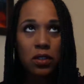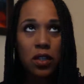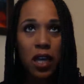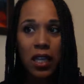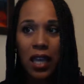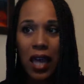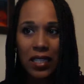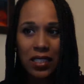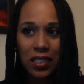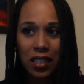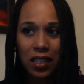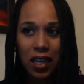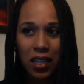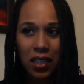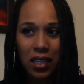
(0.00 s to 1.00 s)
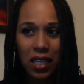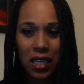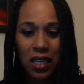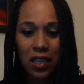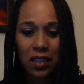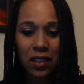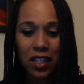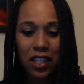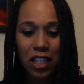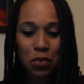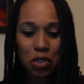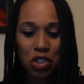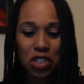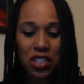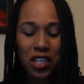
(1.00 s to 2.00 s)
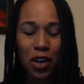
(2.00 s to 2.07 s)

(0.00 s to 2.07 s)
elastic, I think that's what she said.